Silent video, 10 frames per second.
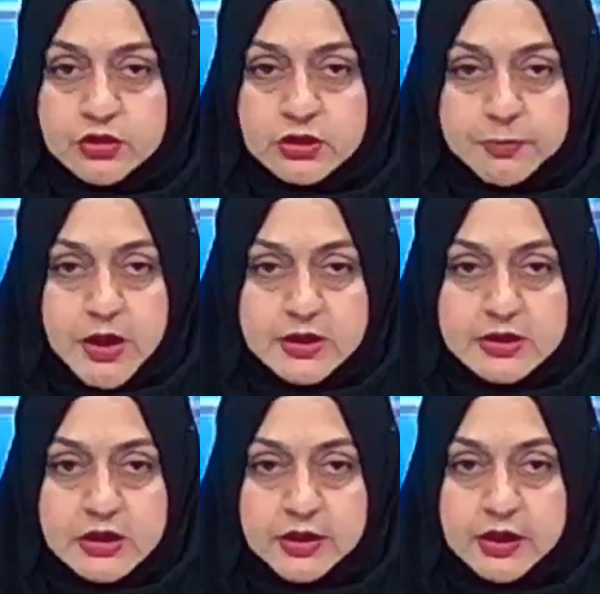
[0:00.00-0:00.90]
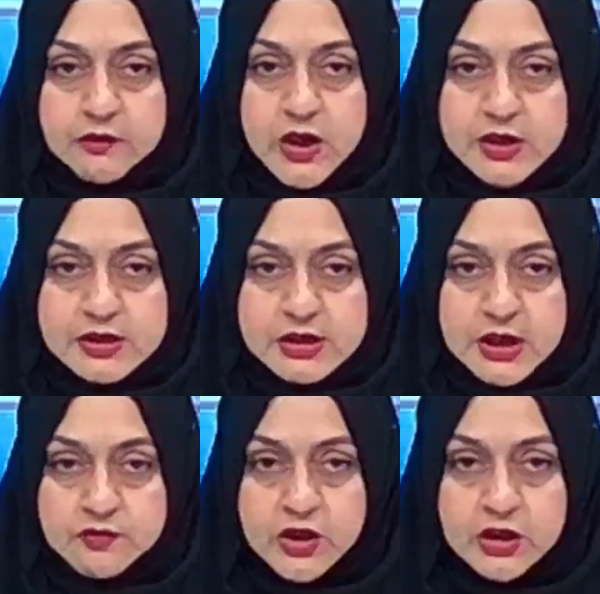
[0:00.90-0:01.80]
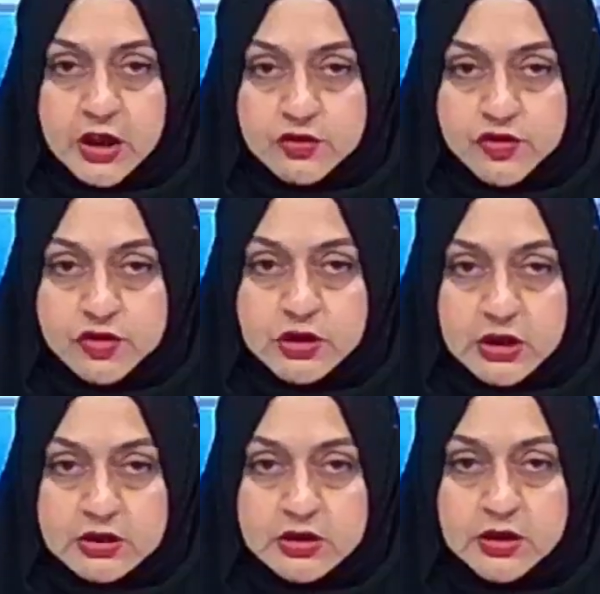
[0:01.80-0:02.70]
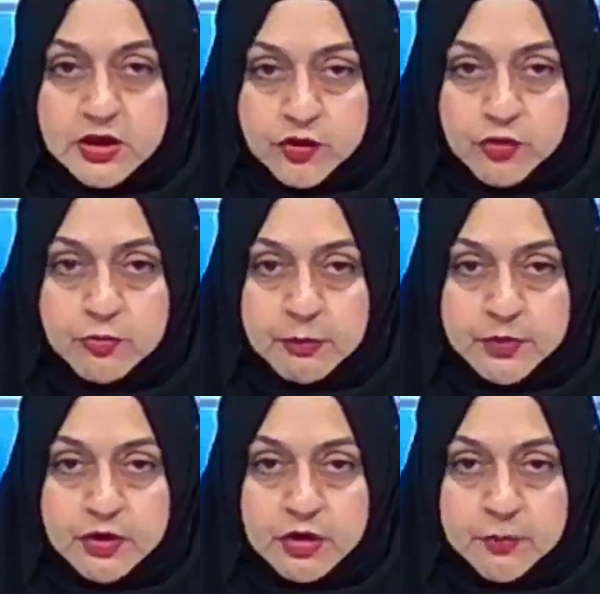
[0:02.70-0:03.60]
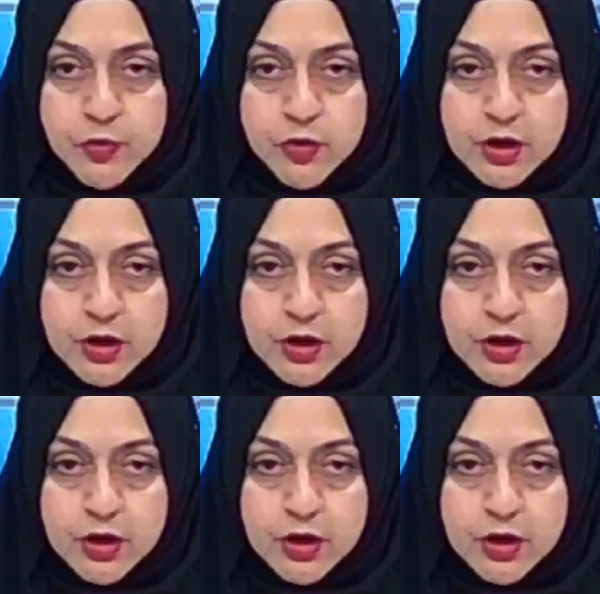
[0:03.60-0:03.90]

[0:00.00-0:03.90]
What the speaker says: the Pakistan Navy has saved an injured Indian crew member aboard